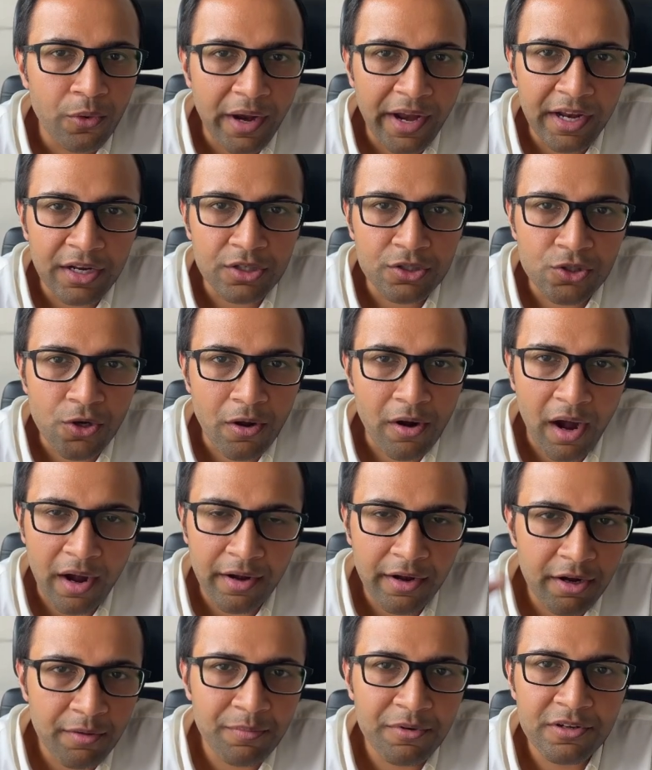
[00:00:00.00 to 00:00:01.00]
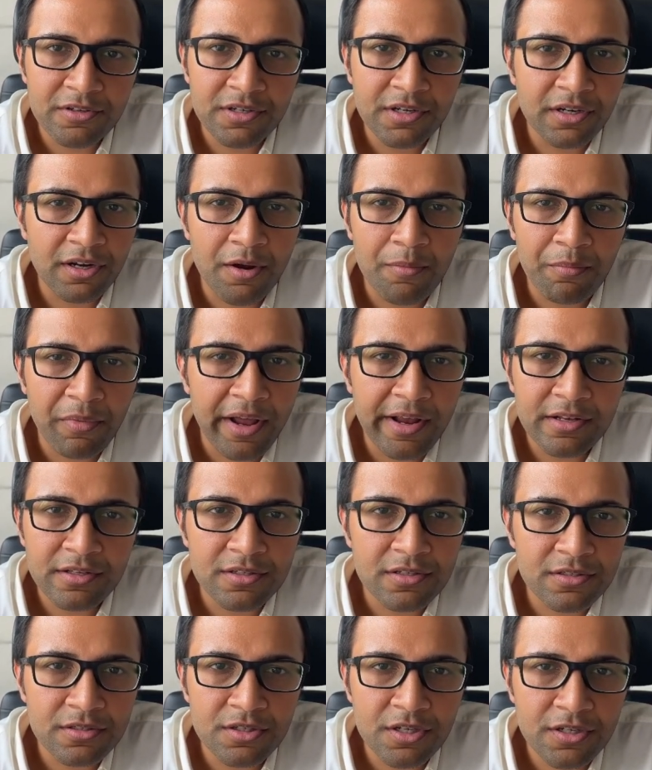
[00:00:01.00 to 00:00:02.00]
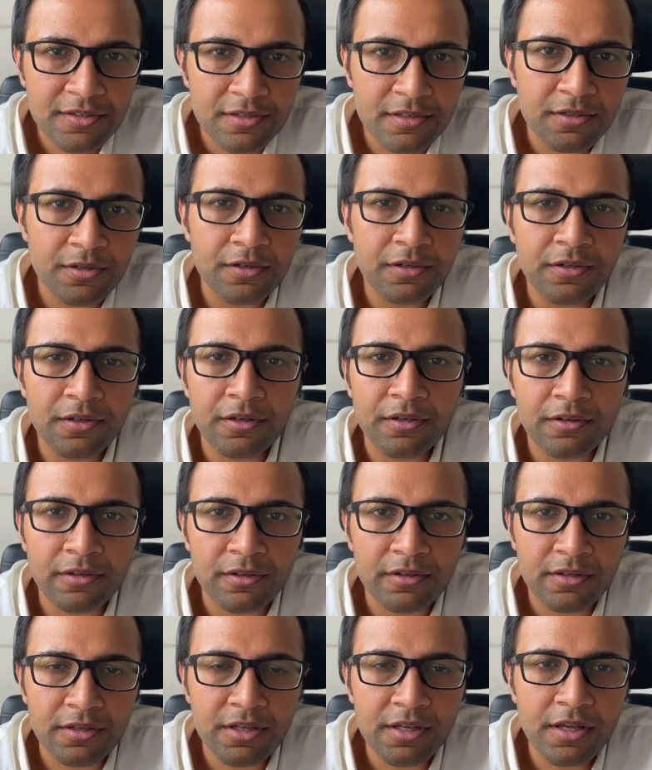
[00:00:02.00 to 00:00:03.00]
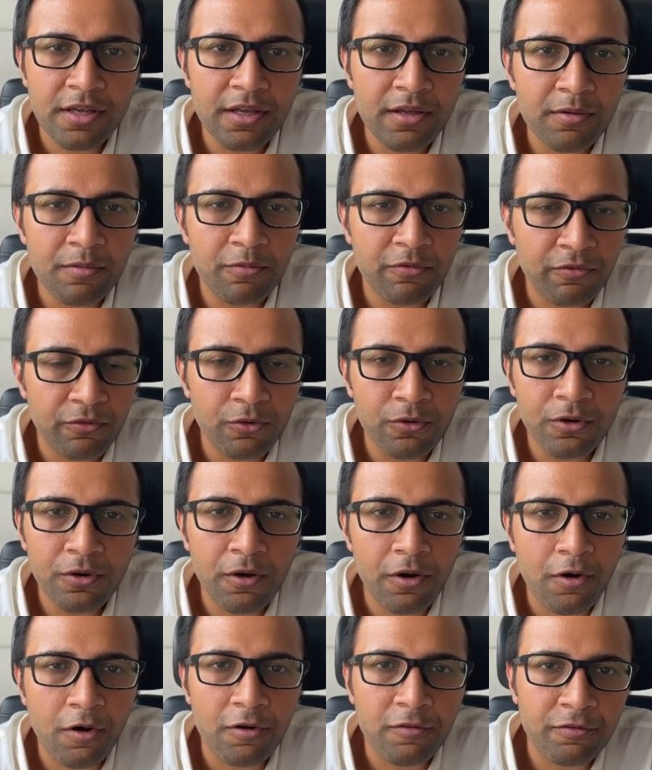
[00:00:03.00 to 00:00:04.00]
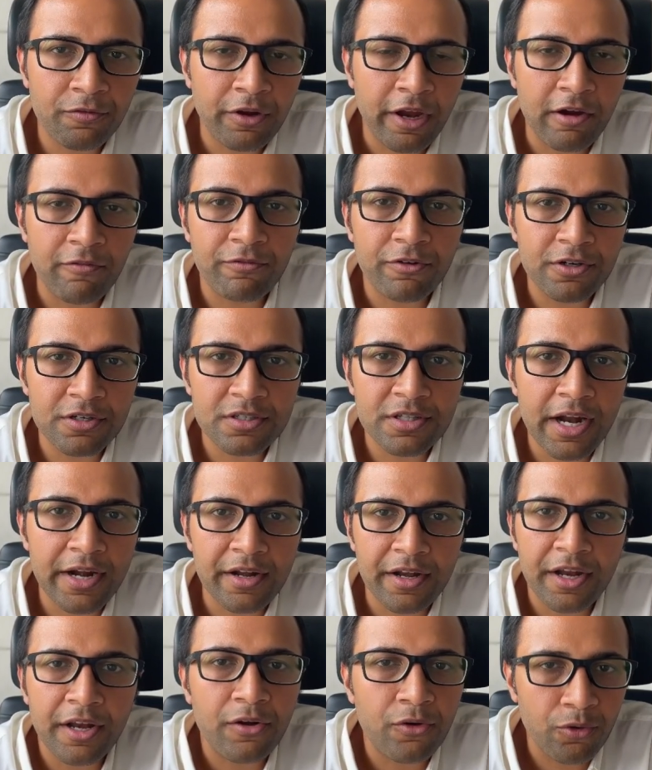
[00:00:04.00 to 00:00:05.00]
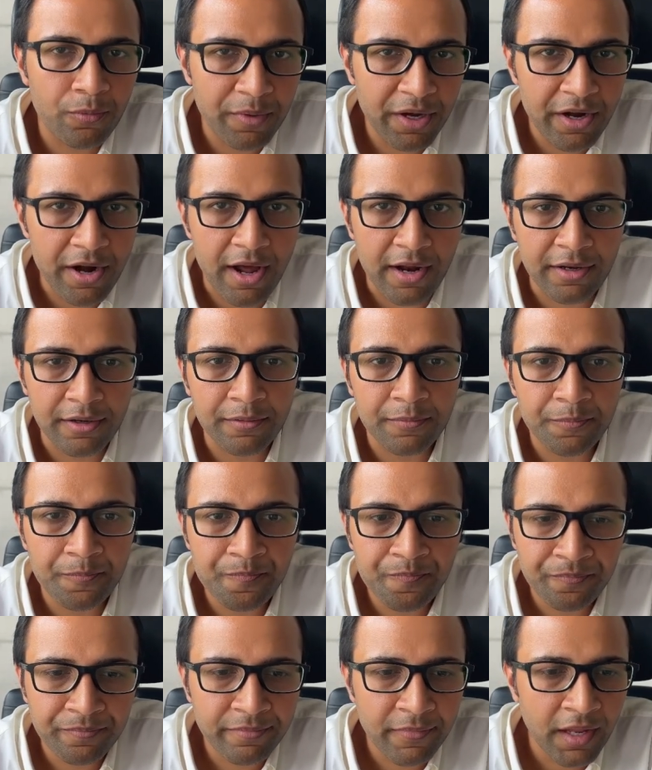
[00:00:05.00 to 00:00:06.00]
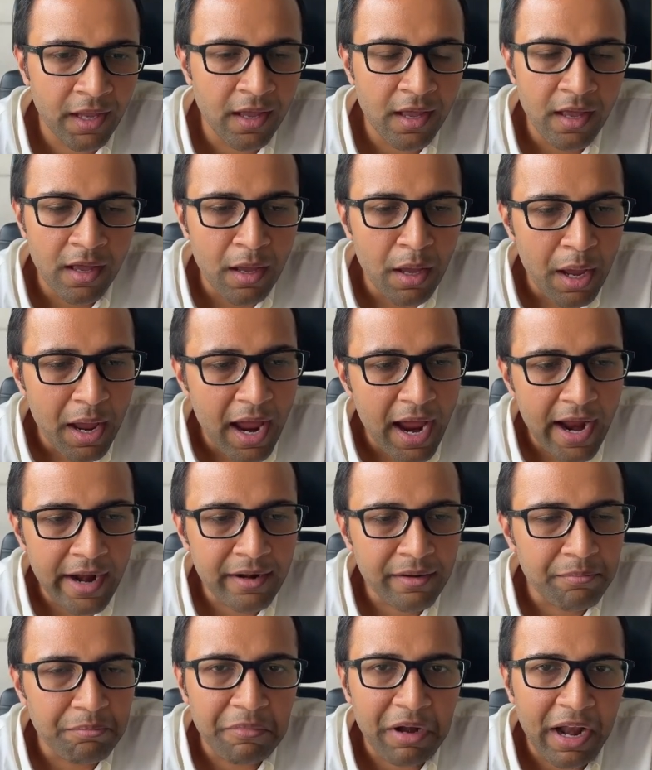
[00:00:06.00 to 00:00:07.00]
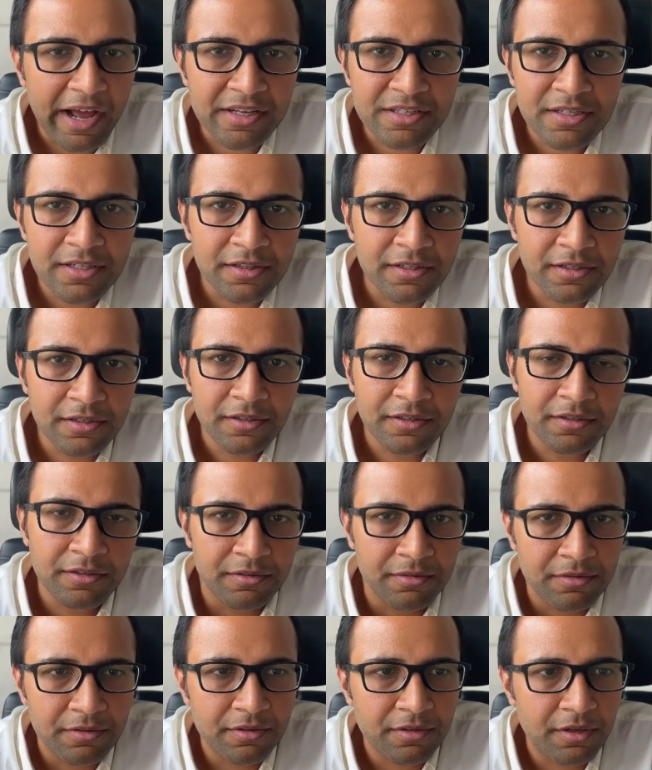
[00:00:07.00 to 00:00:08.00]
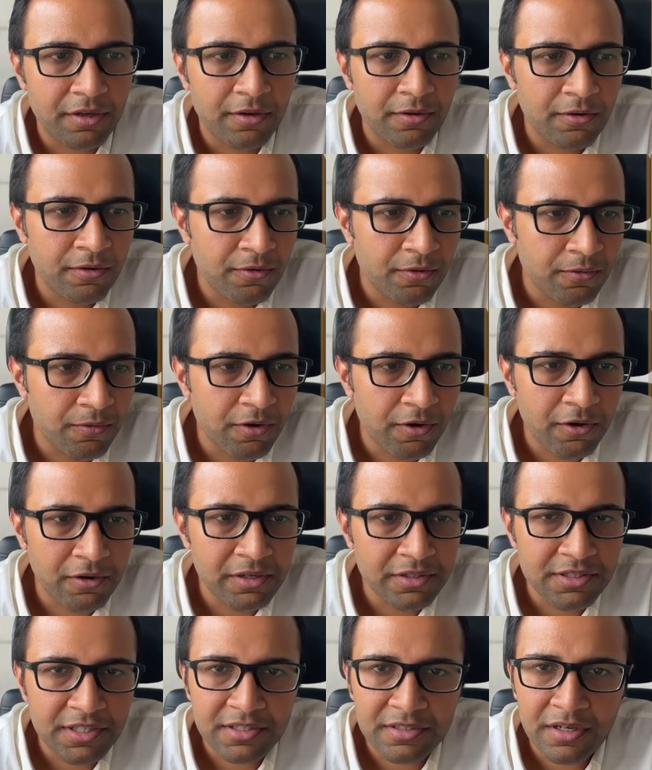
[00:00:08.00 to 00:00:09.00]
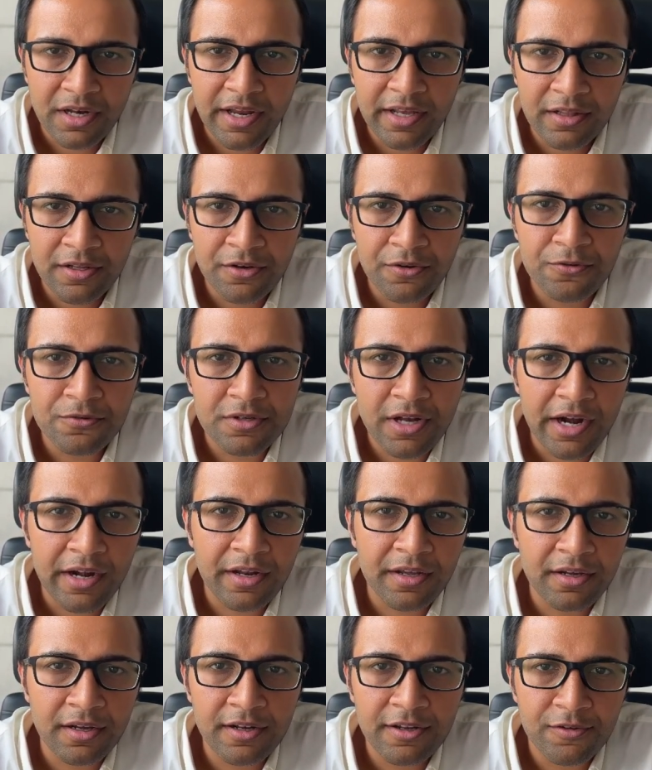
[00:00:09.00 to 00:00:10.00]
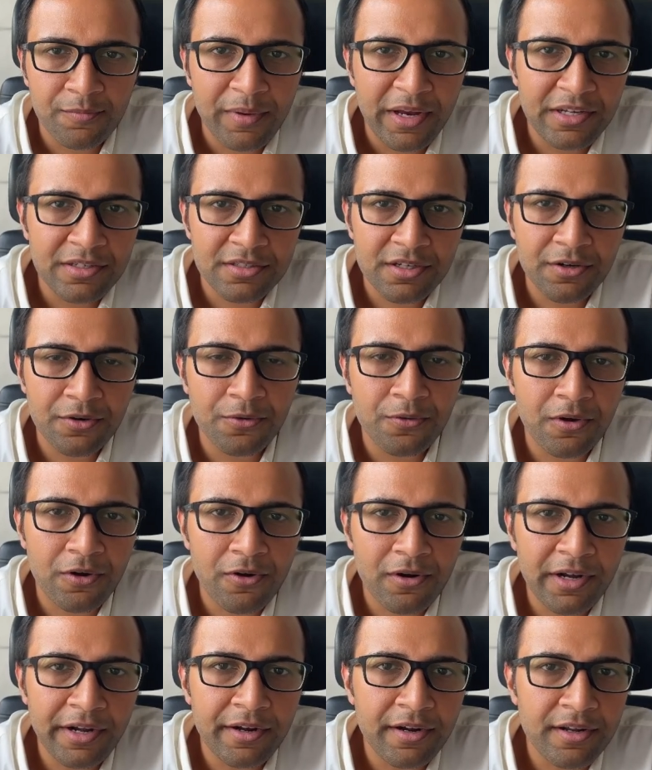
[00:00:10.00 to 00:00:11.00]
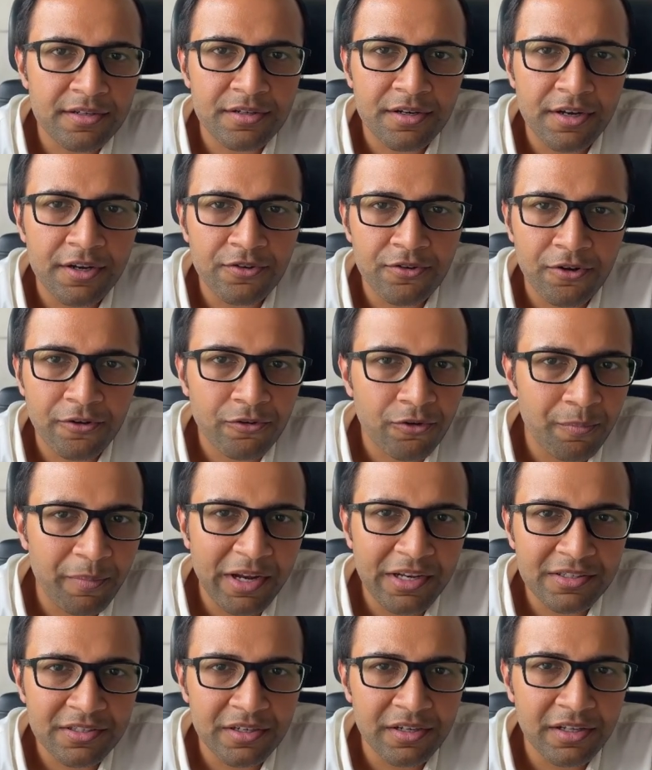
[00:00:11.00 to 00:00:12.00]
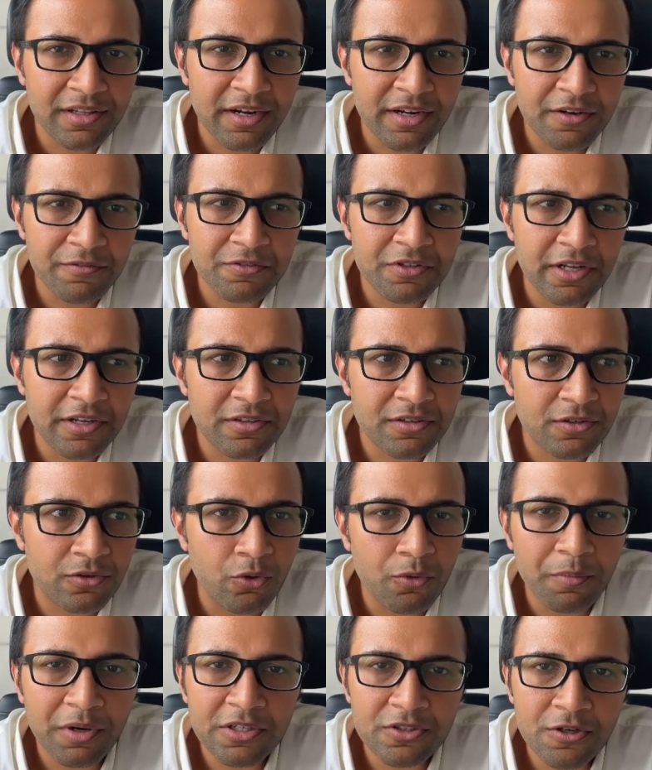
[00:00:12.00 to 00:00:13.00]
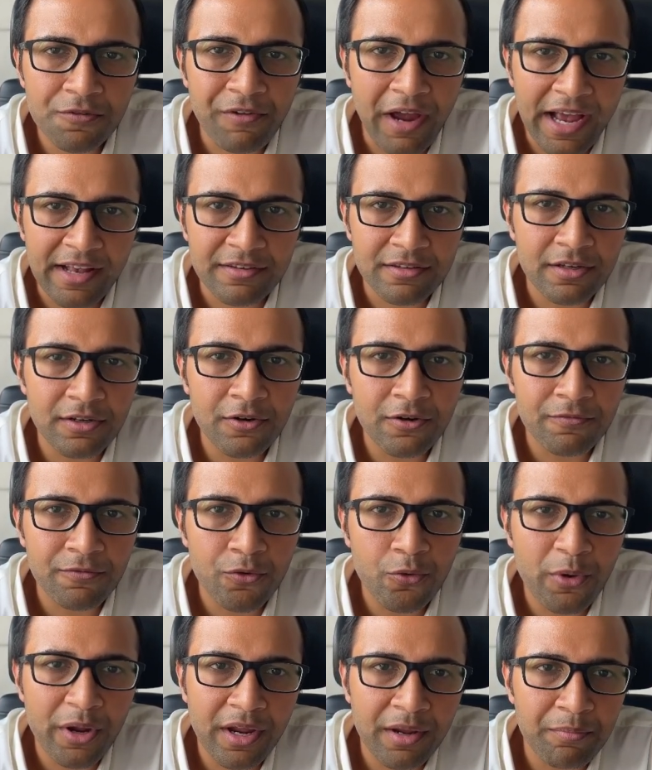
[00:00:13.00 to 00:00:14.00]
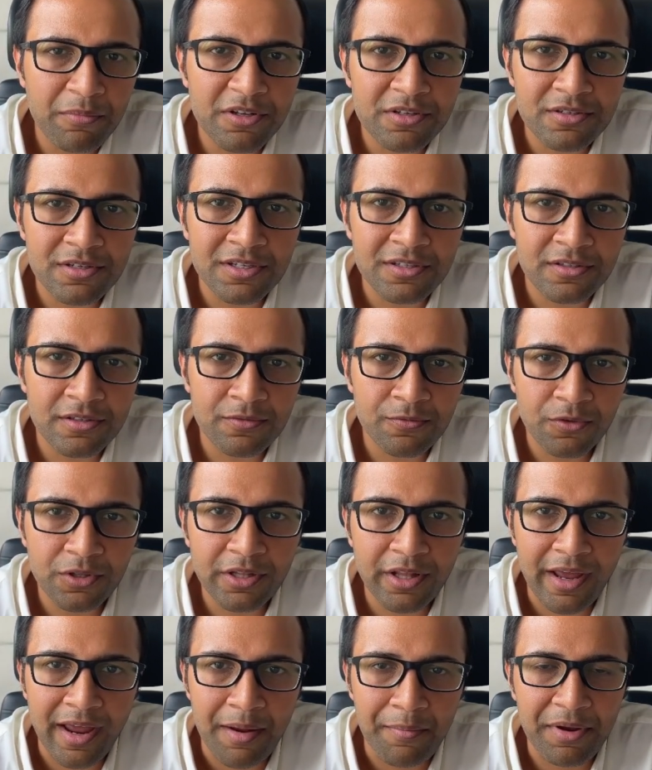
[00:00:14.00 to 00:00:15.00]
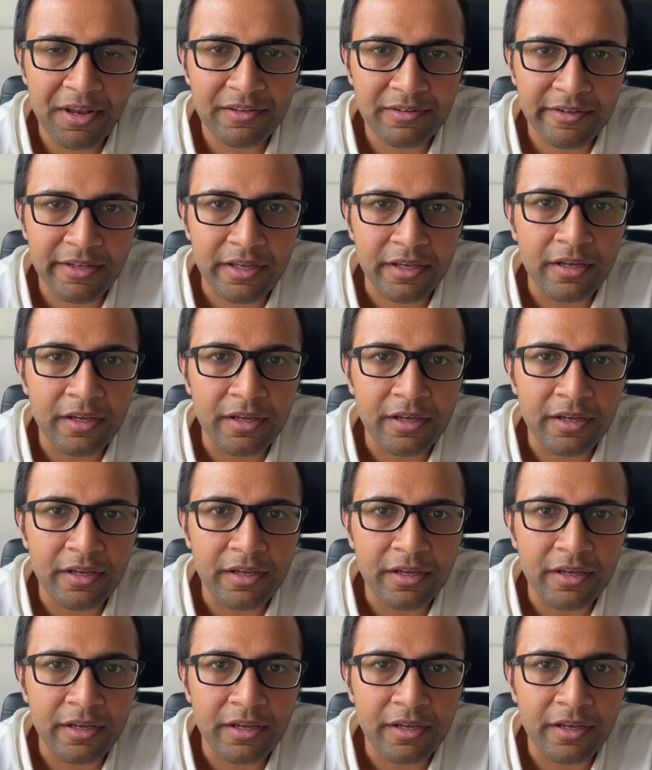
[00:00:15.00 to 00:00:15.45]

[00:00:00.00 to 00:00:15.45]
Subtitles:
ensure 100% compliance is just a sea full of efforts that need to be done. And largely the overall, just like the news article is mentioned, overall industry is also mentioning that if there's so much of hassle of doing business with MSE,